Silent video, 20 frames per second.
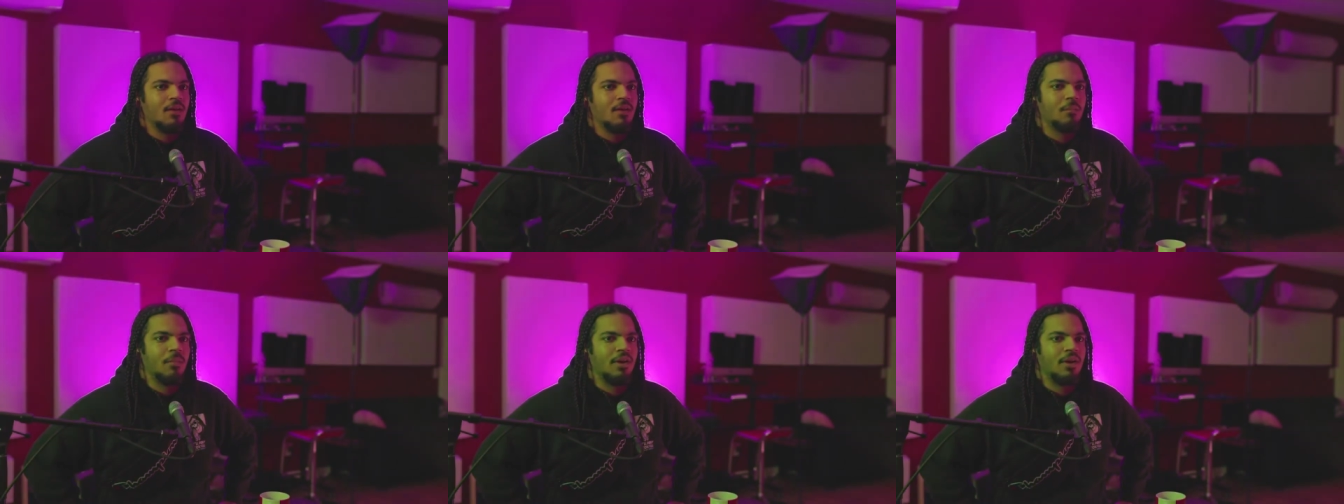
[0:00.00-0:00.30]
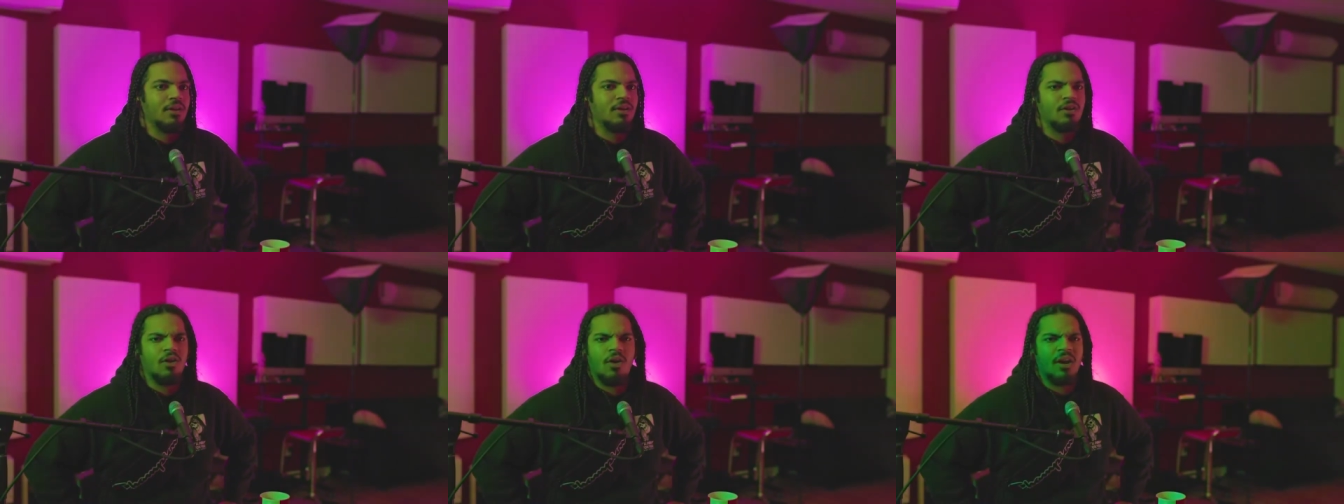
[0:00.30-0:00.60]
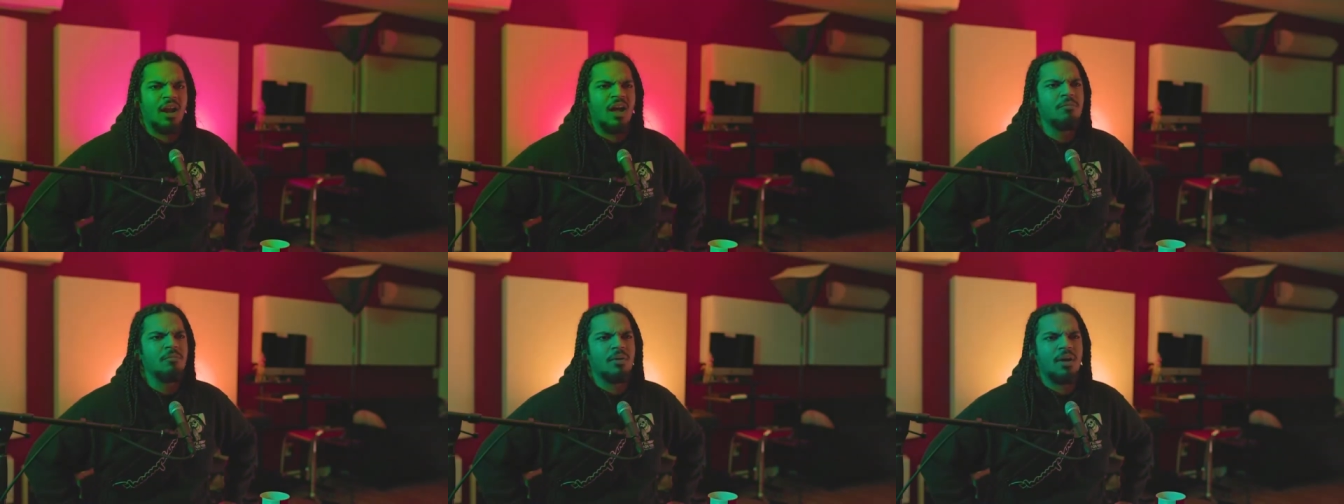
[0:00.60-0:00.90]
But, you know,
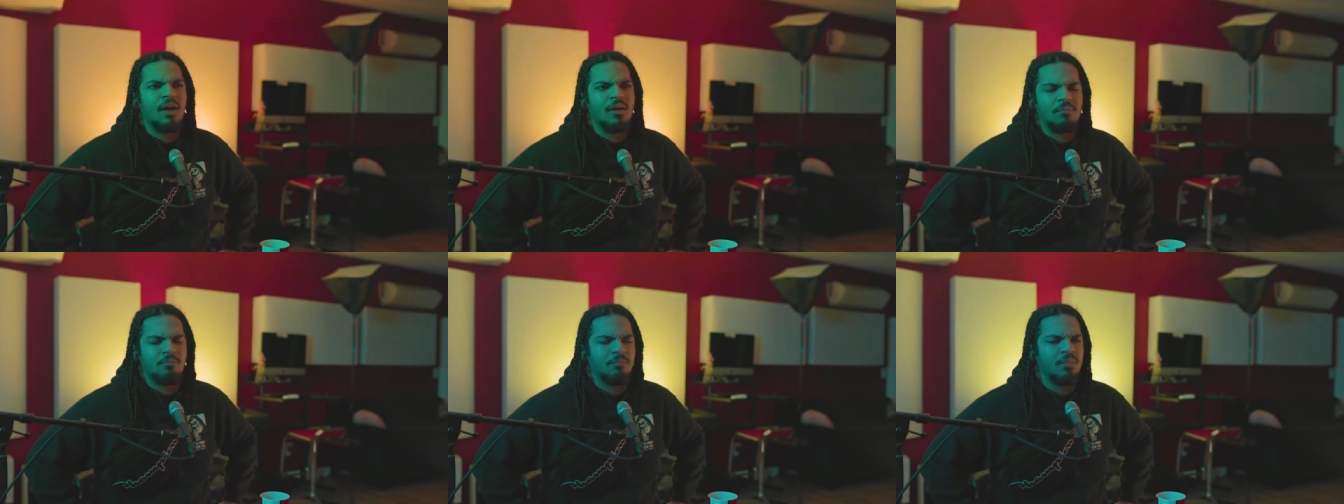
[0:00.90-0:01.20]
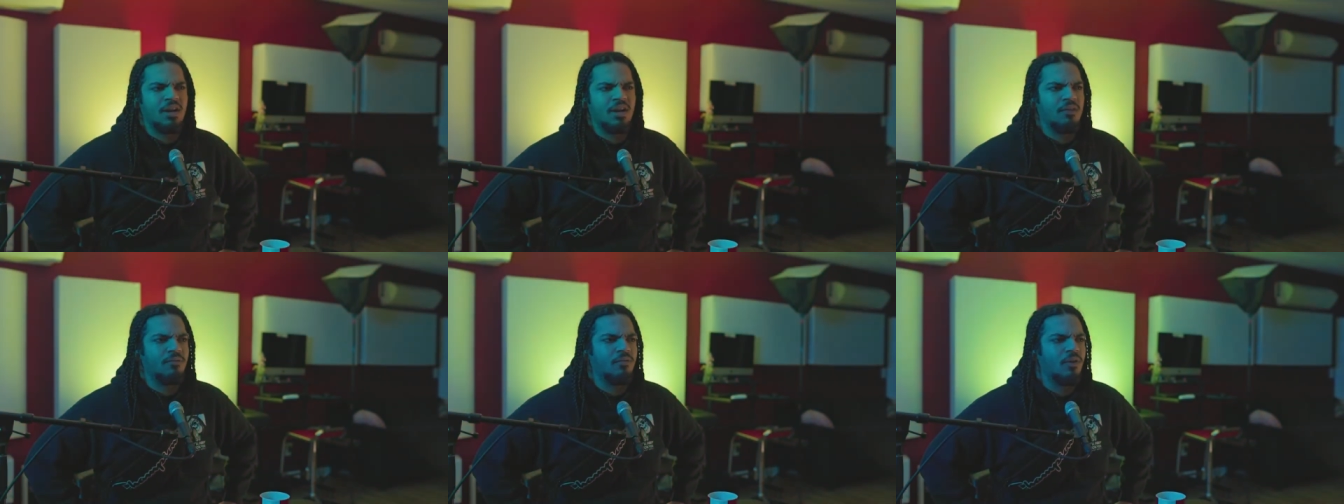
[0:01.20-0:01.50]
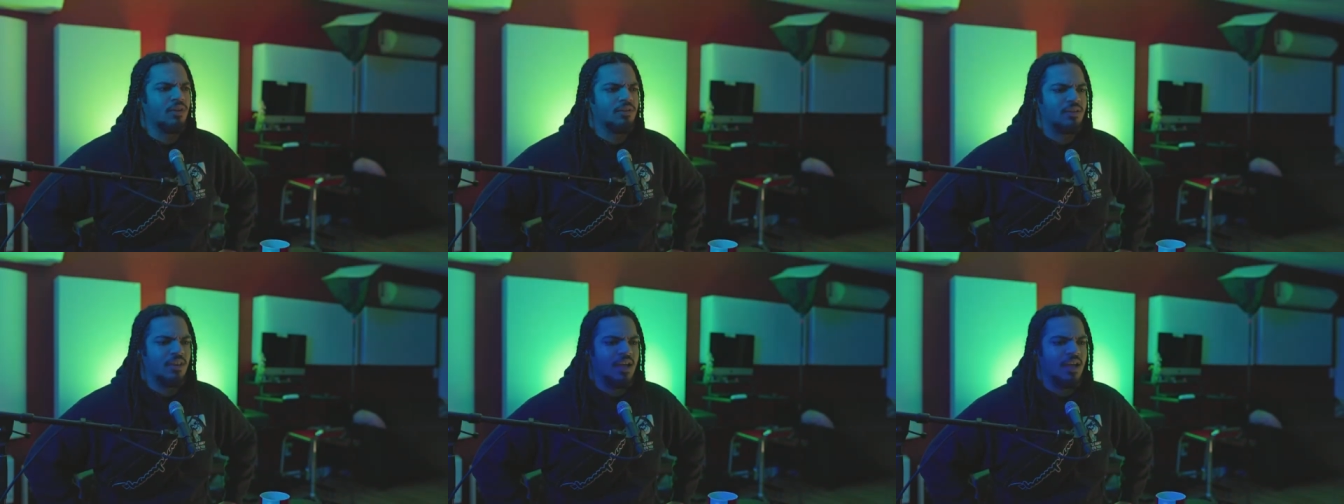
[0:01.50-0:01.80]
and I've uh, been at
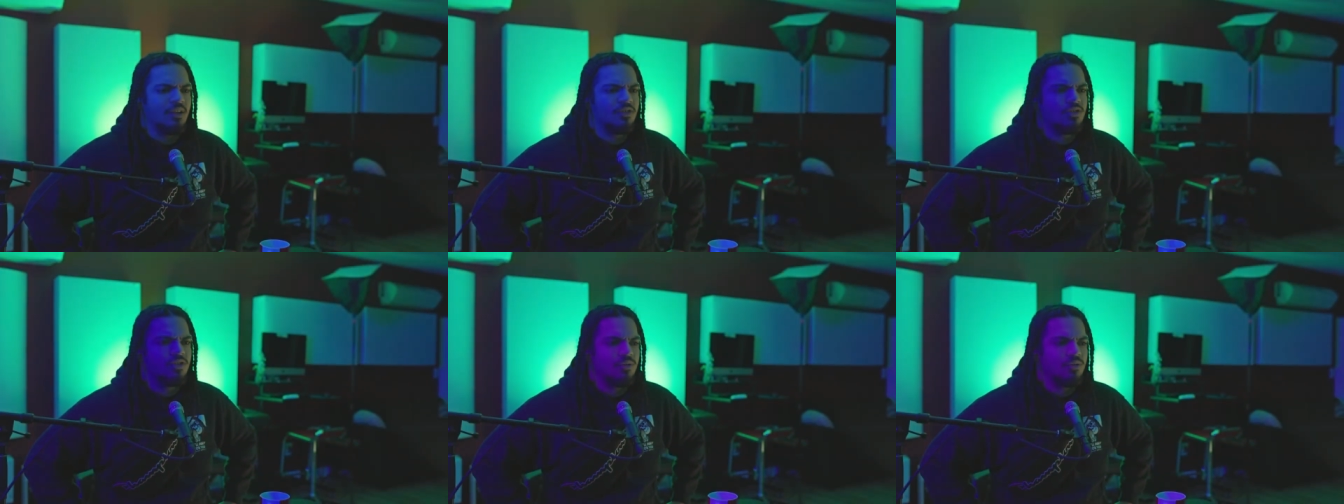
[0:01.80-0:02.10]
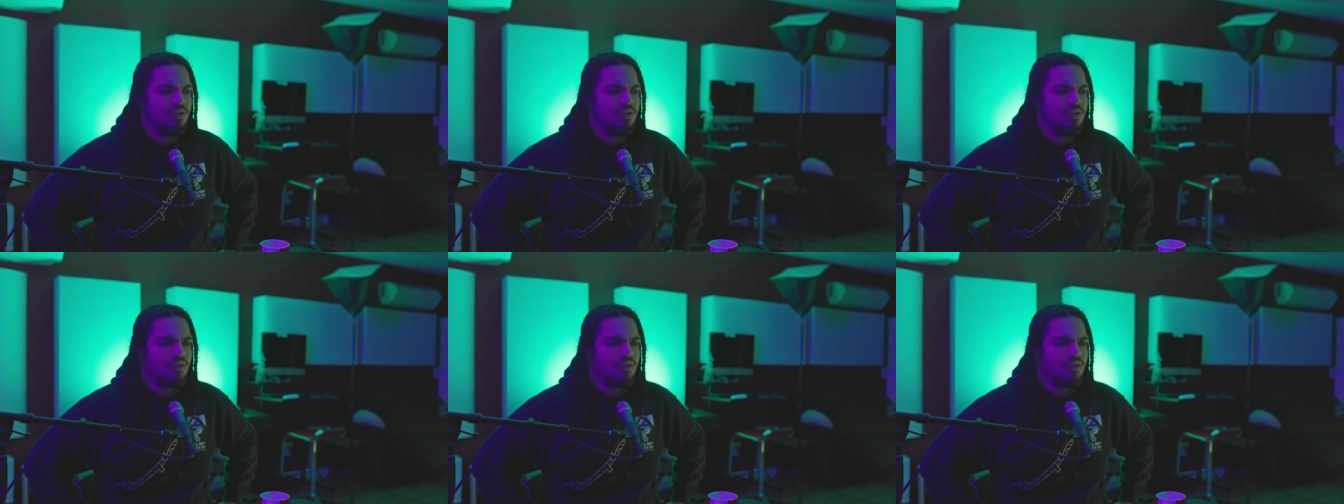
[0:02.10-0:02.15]
fault of that too.